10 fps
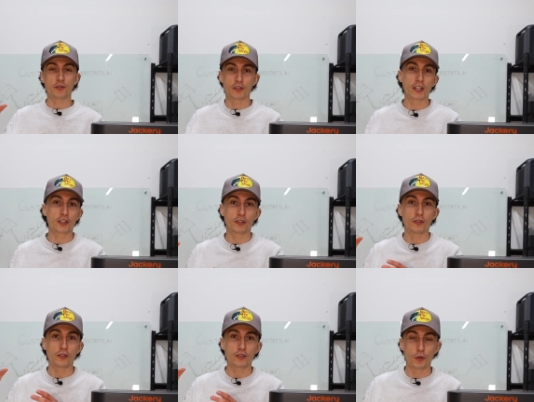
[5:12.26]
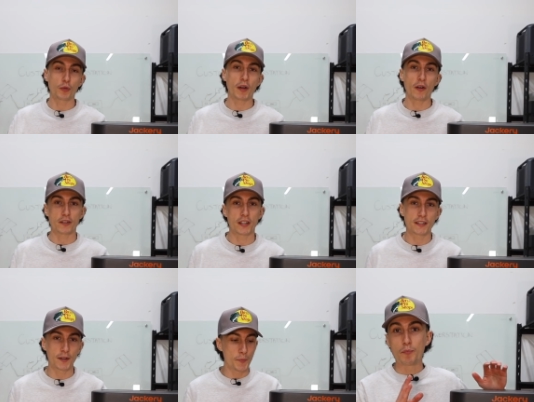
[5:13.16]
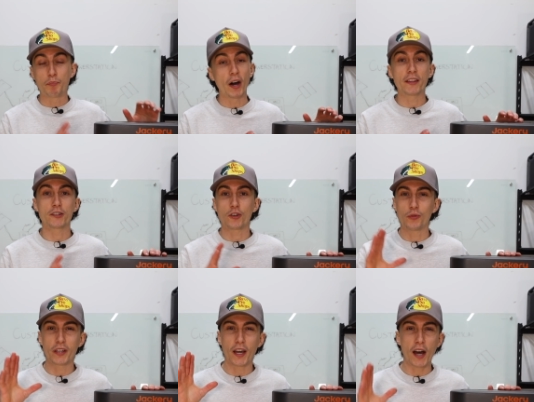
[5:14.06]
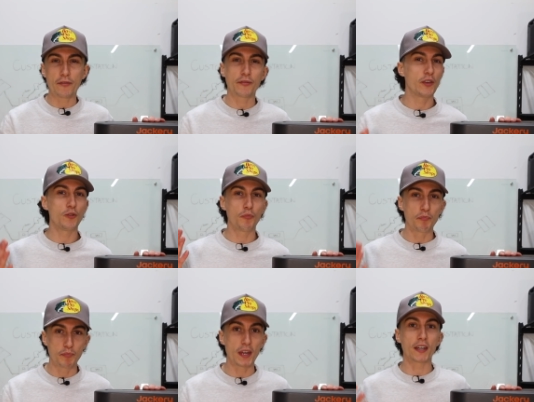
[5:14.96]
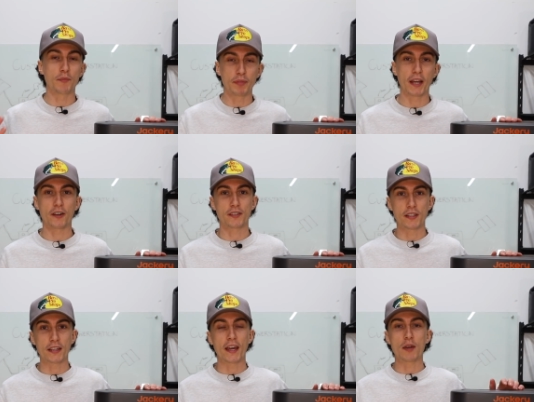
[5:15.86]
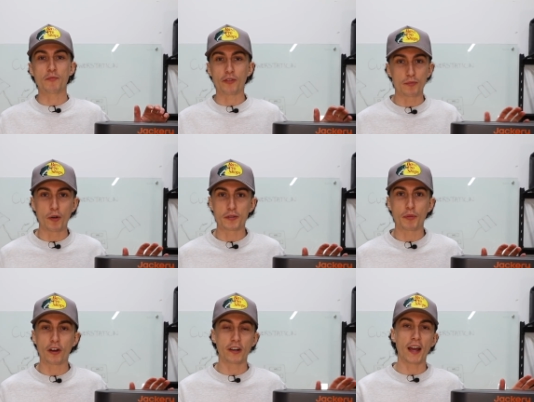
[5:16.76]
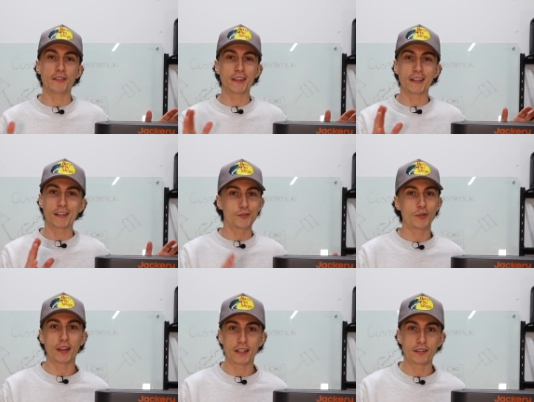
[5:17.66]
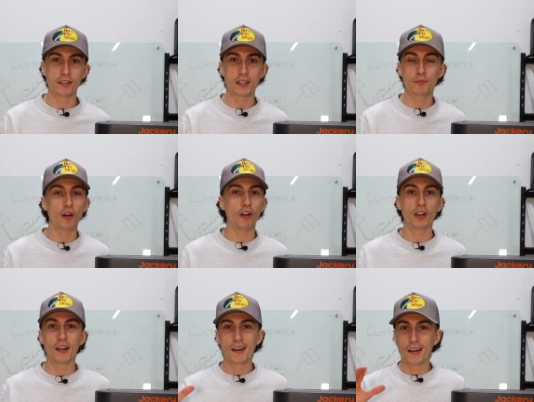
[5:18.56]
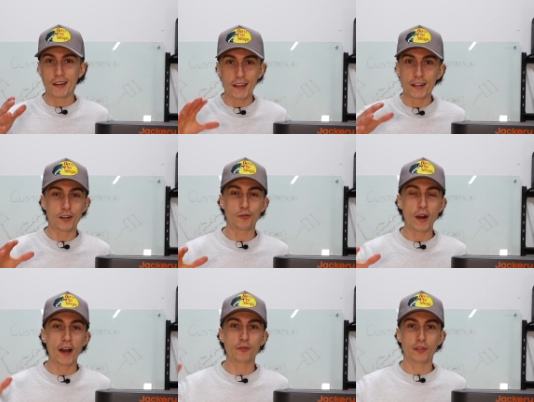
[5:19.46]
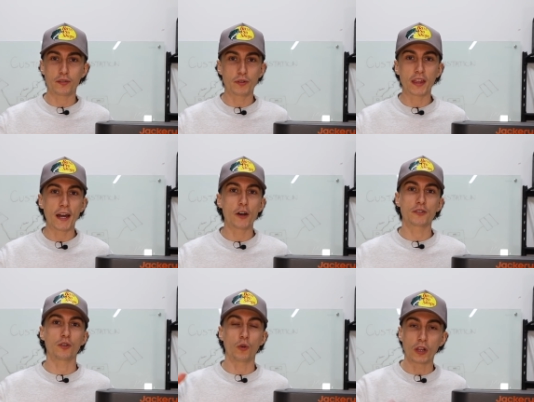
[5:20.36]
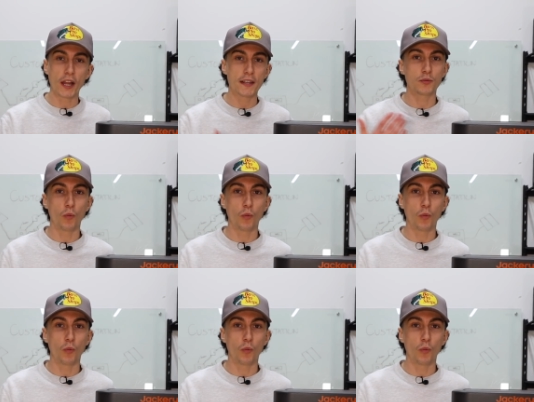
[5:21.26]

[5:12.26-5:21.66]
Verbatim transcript: traditional solar power system, but there's only a few big players in the game. For the most part, everything is relatively small, in and around three thousand or less